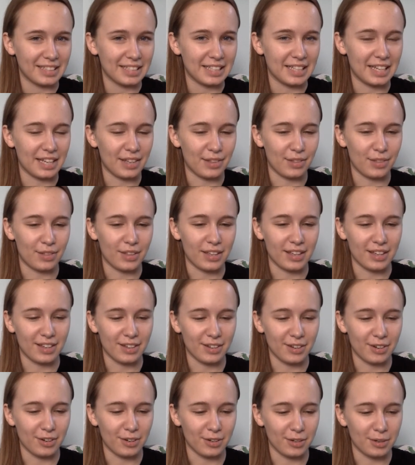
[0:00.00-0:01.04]
I think
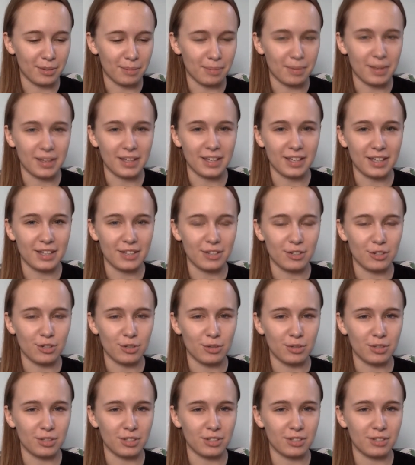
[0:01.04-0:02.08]
our Becky and
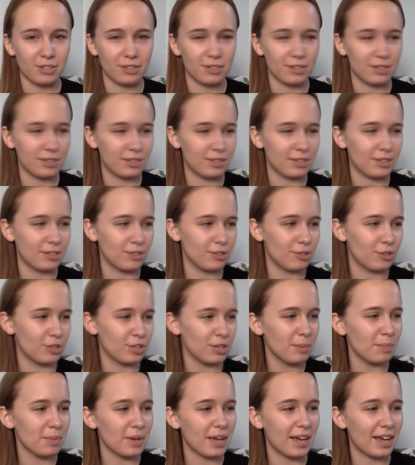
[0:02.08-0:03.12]
Jonah
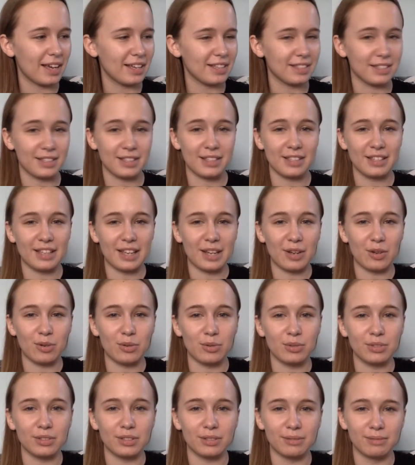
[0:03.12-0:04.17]
ship has
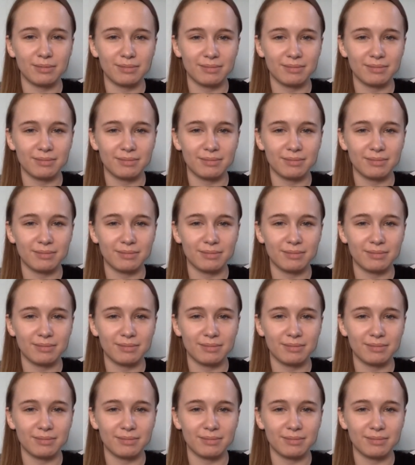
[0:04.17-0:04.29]
sailed,